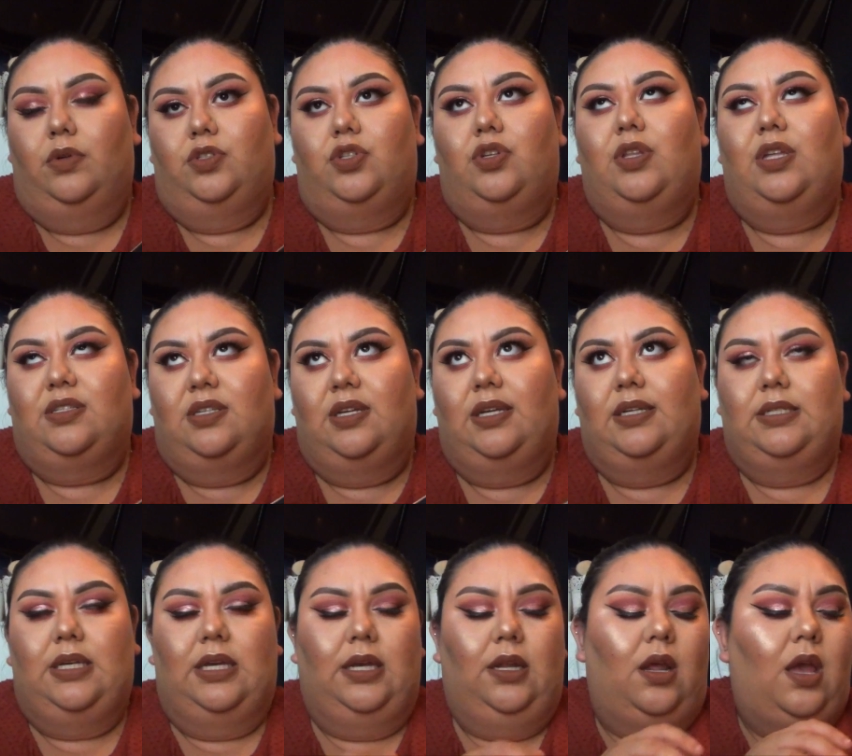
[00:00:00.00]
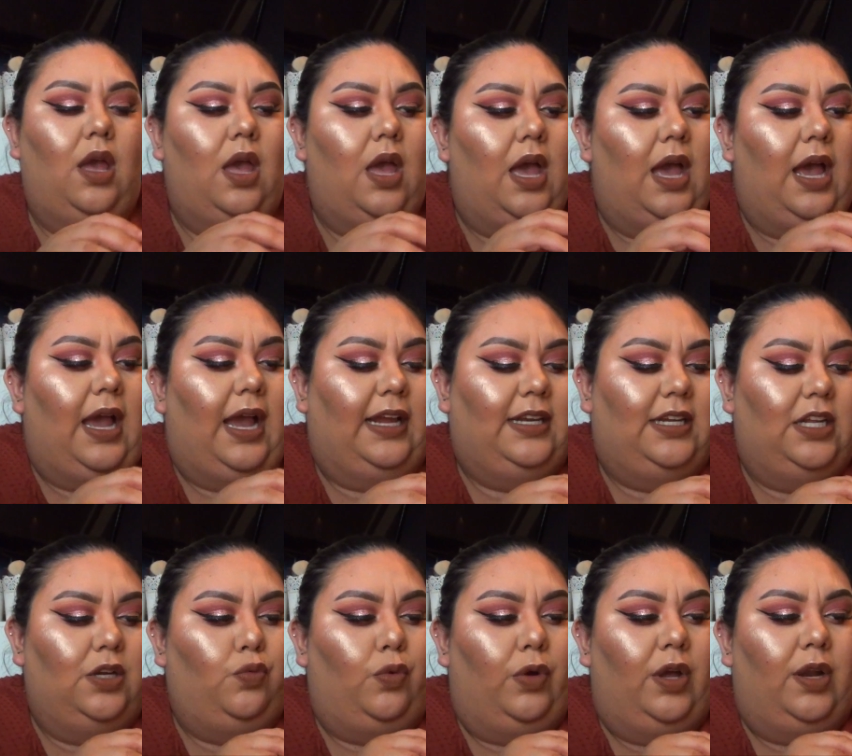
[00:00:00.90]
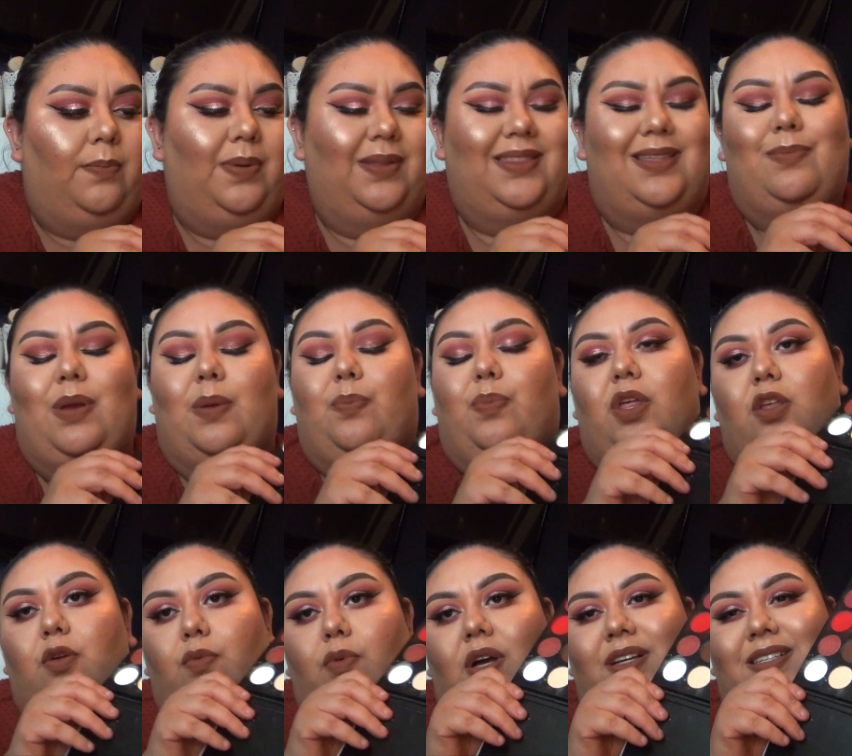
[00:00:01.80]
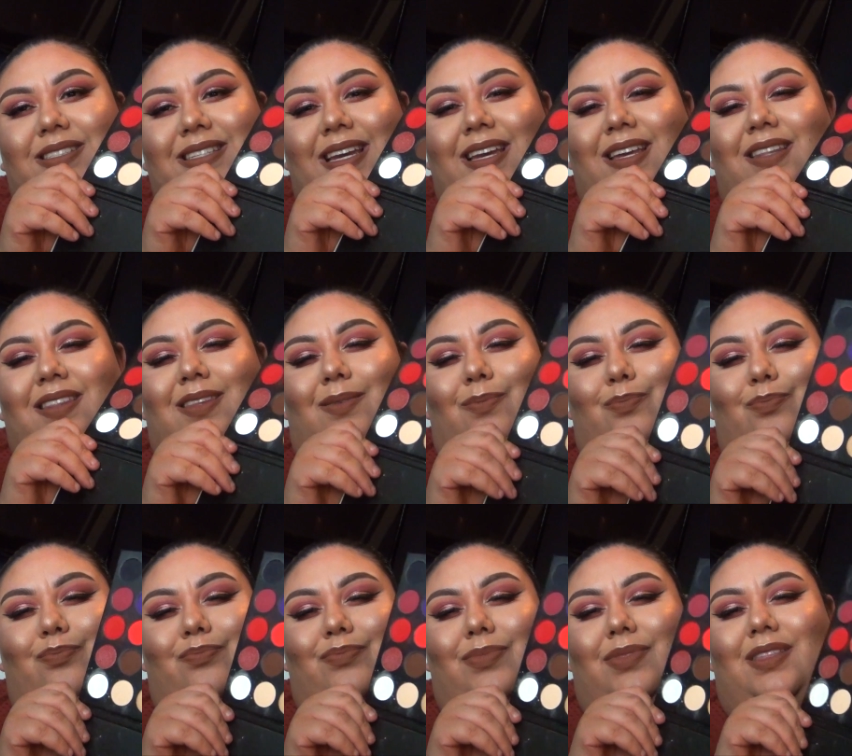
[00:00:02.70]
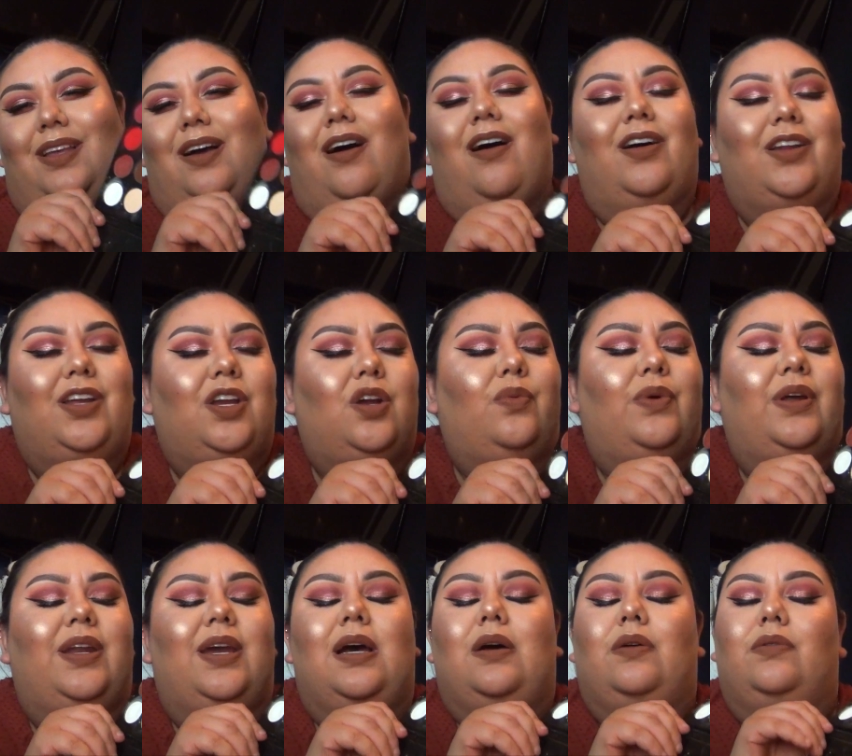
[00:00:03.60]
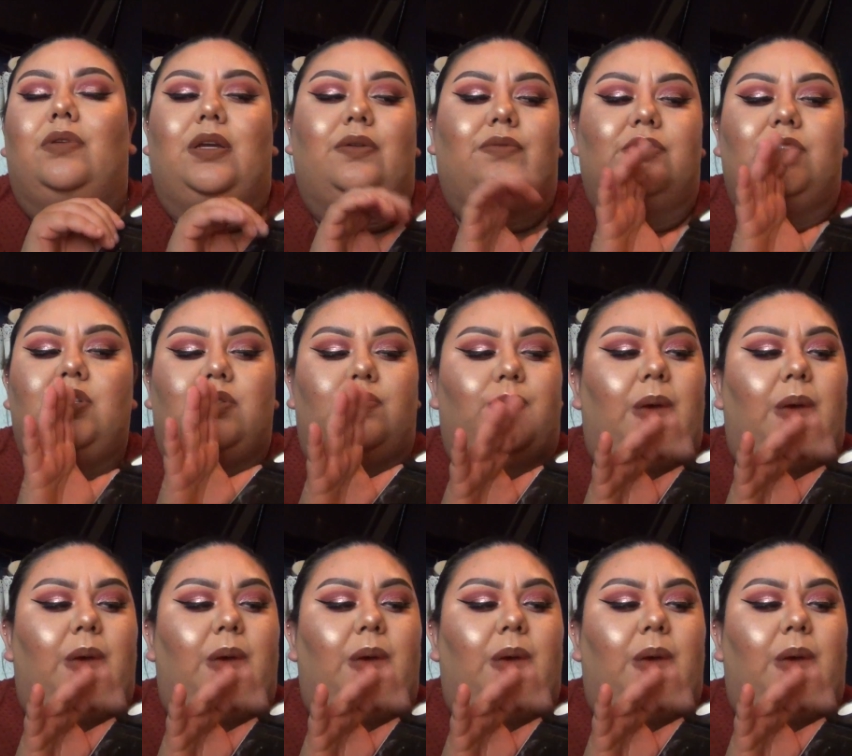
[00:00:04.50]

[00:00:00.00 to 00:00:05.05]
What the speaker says: in 2019. I did one, but then my brother walked in, the the audio went out. It was just